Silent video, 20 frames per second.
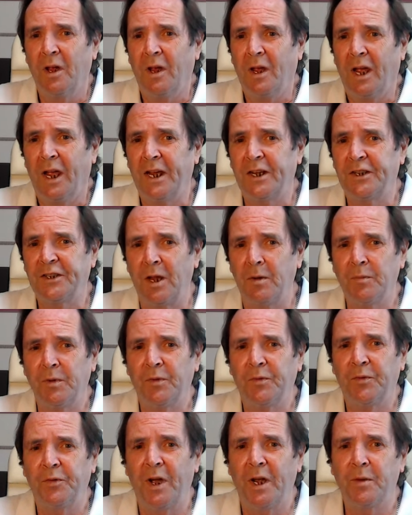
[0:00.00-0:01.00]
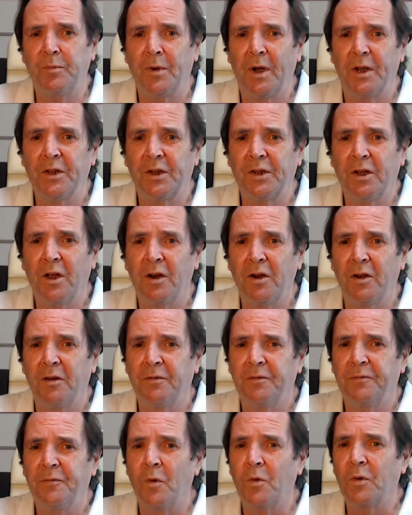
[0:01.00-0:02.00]
exemplified by the current
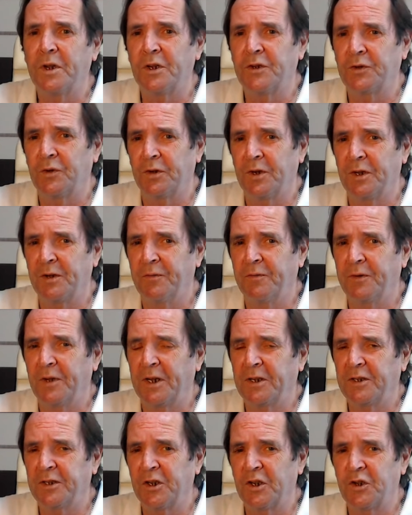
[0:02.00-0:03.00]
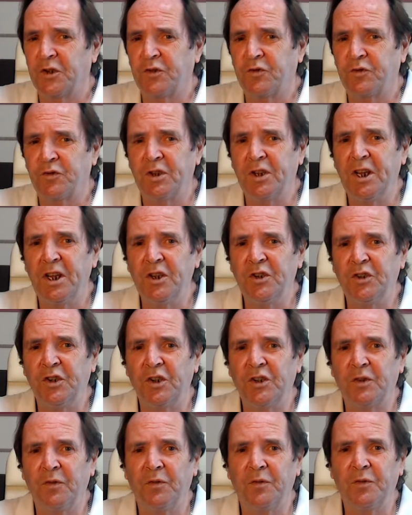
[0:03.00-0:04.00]
focus on inflicting a
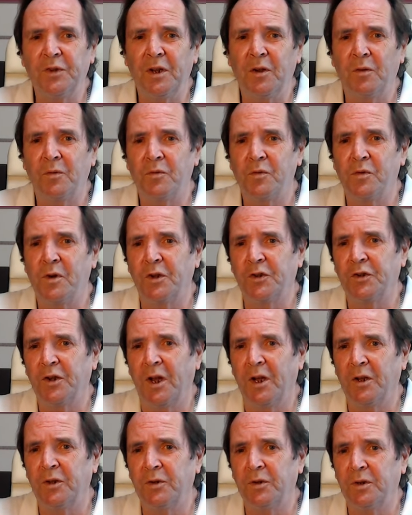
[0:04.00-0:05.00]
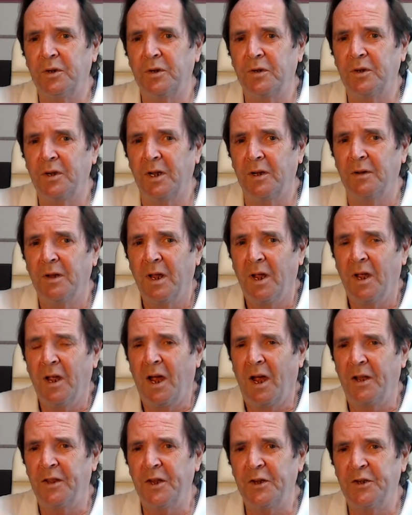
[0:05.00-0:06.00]
strategic defeat of Russia in Ukraine.
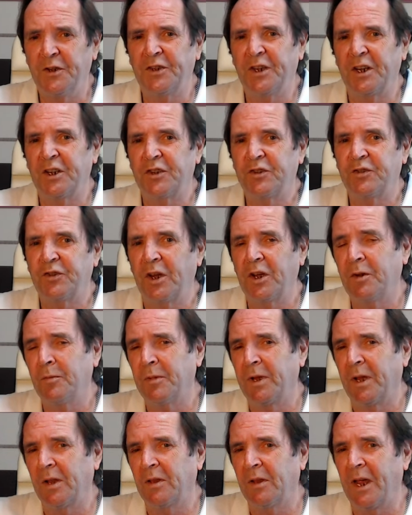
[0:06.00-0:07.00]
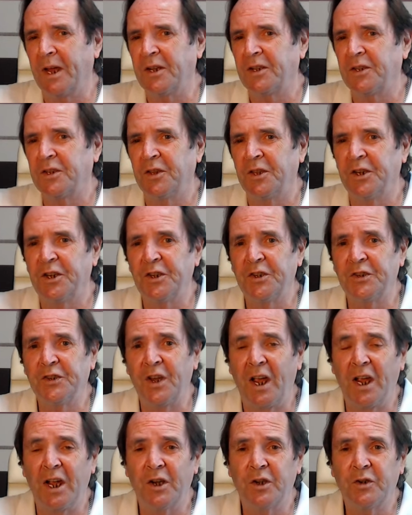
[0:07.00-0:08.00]
And this is inextricably linked to the
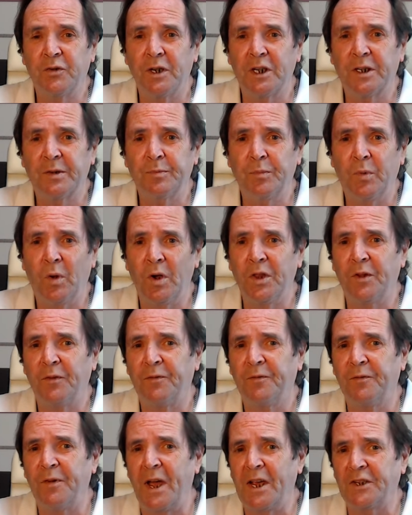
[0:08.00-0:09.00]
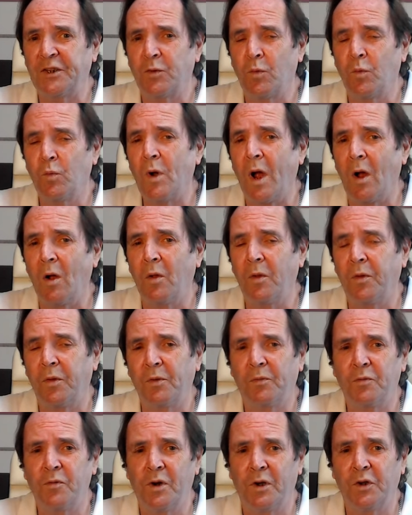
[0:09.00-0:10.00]
desire to exploit the vast wealth
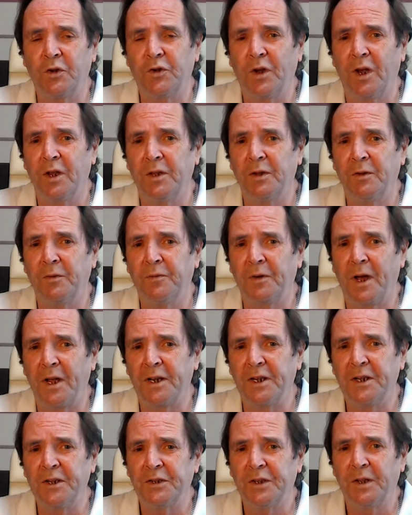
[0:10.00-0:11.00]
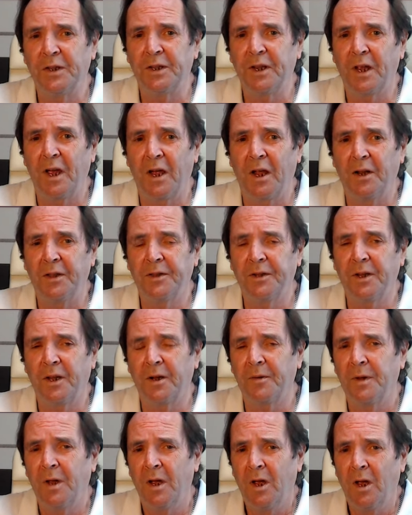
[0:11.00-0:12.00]
of Russia in the Far East and the
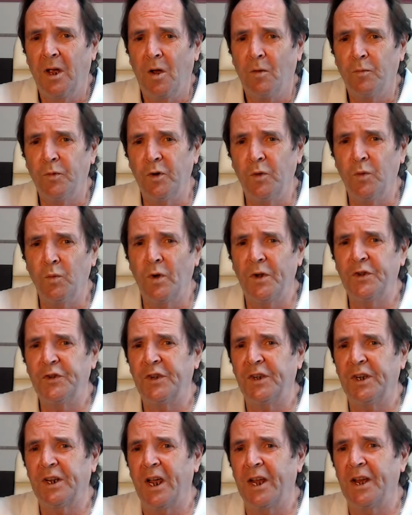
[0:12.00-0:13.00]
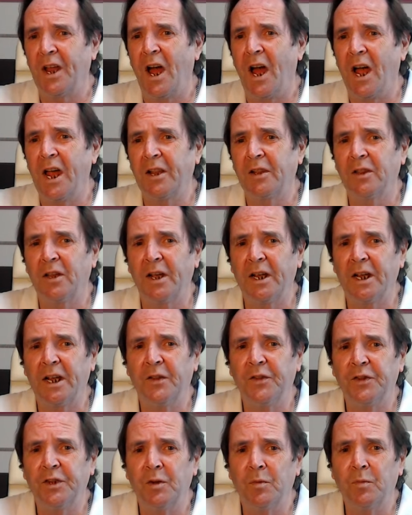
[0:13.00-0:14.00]
Arctic. Putin once again
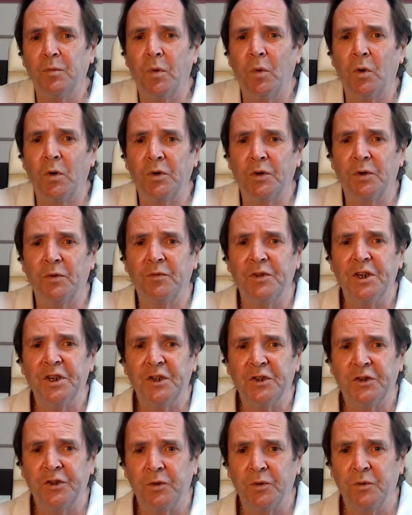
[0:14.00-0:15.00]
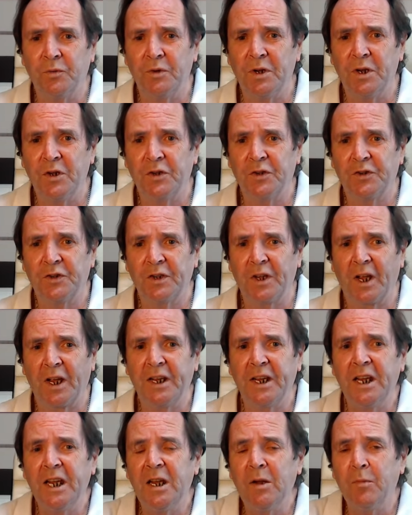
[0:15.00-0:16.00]
highlighted the importance of these two regions as a
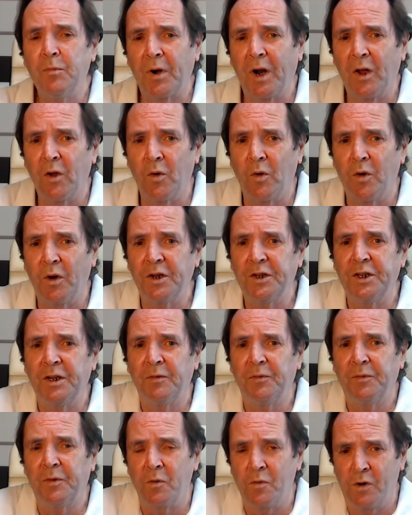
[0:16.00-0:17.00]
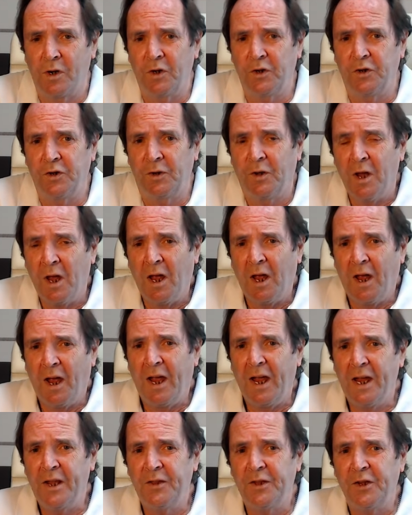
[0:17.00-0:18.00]
key priority for Russia
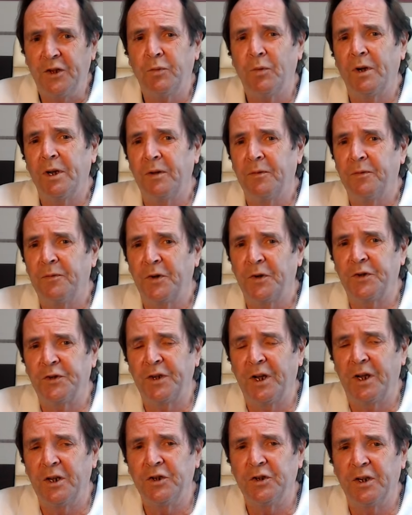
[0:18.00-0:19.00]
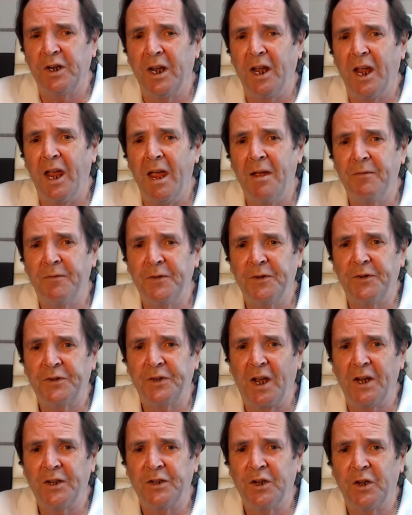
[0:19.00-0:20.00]
in the 21st century,
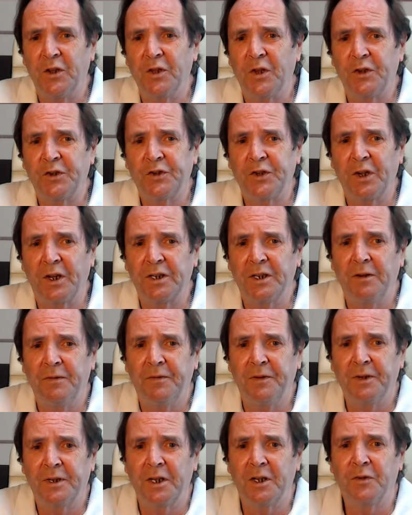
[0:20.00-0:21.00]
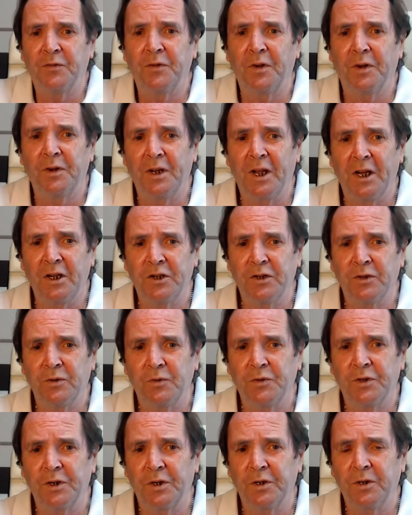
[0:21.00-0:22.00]
emphasising their significance for national
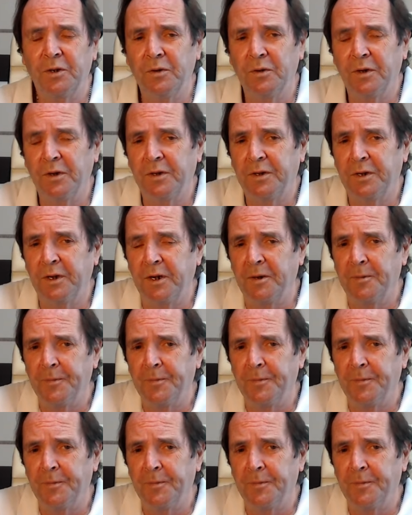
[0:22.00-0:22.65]
security.